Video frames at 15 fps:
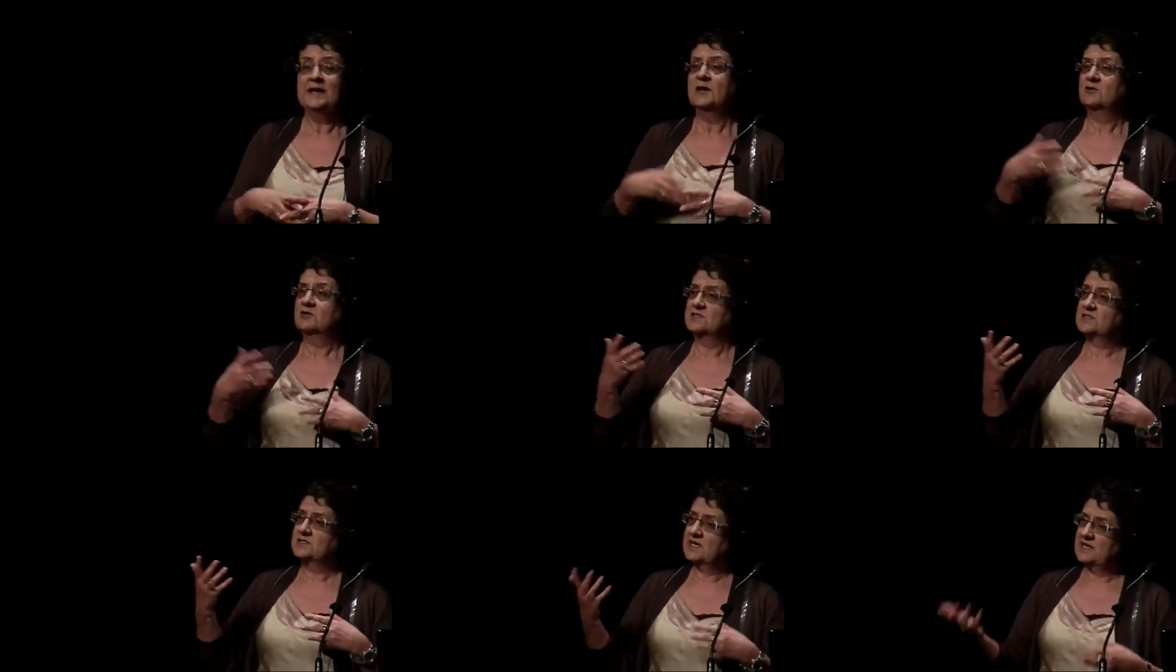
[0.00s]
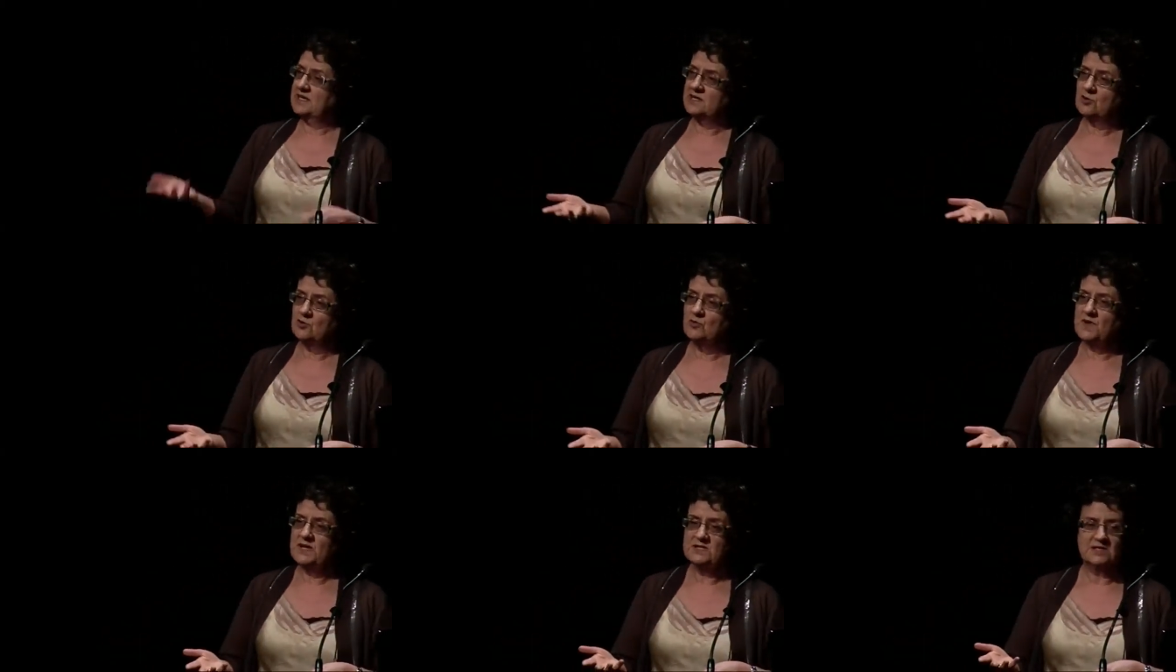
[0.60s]
Whereas technical
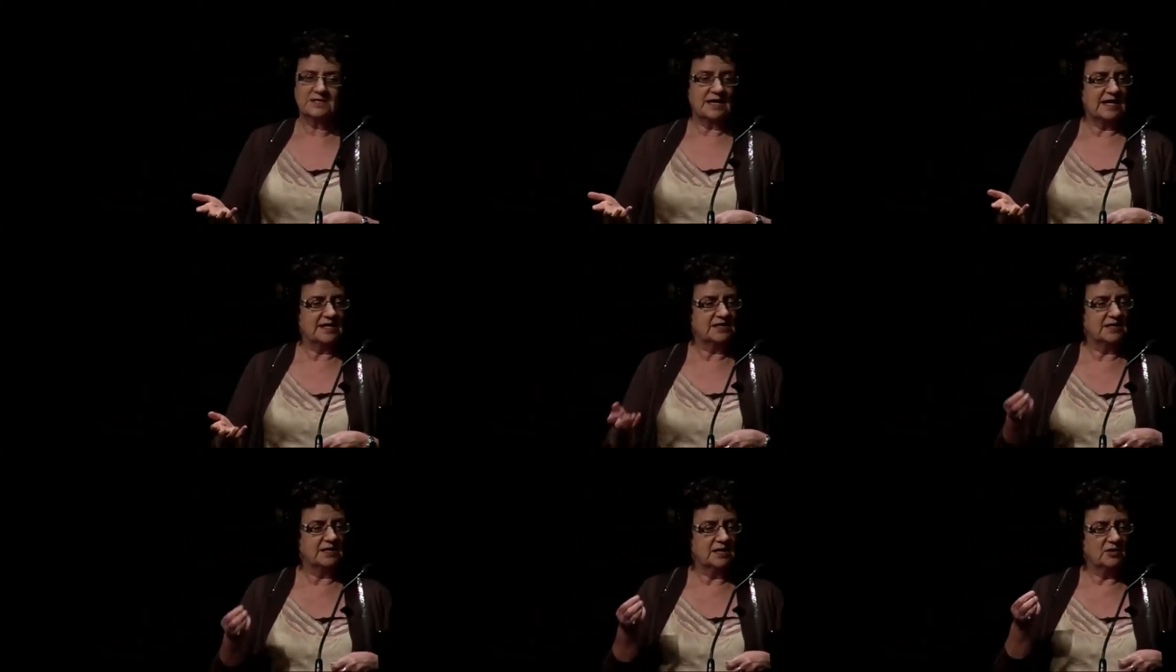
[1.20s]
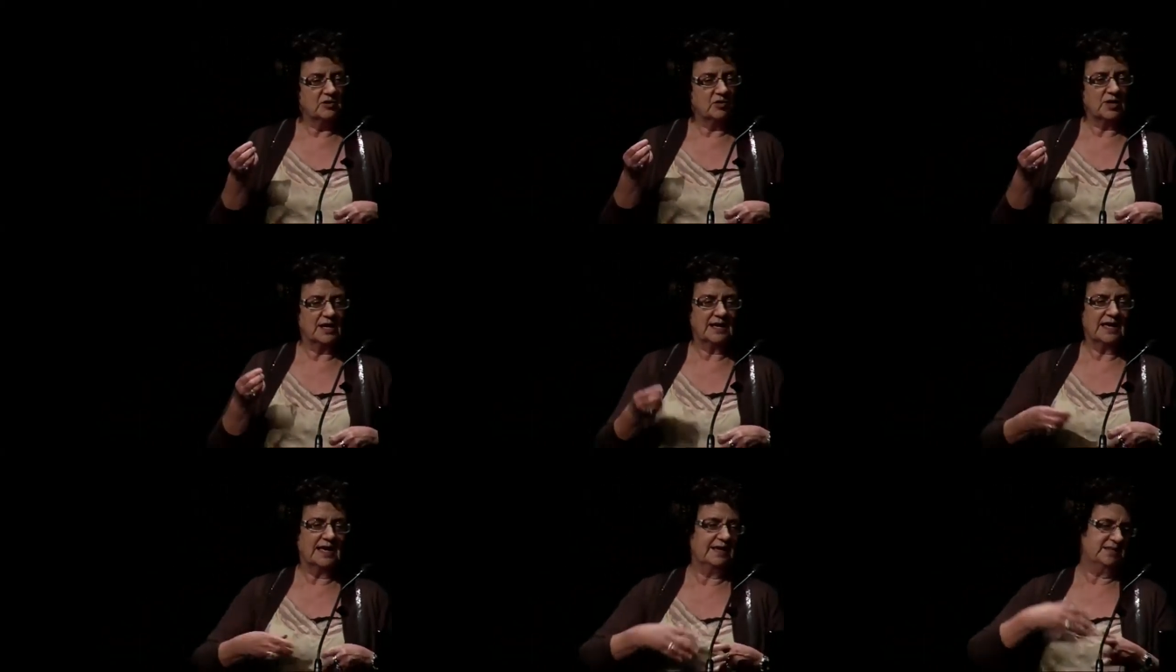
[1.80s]
metadata, you're
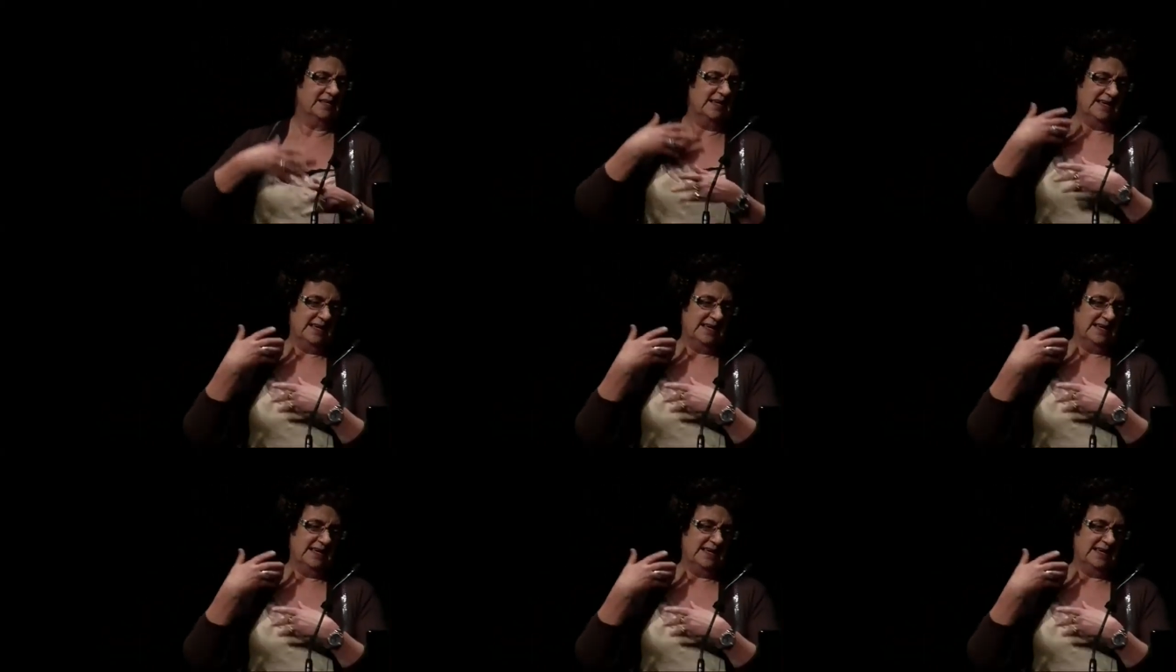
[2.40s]
looking at,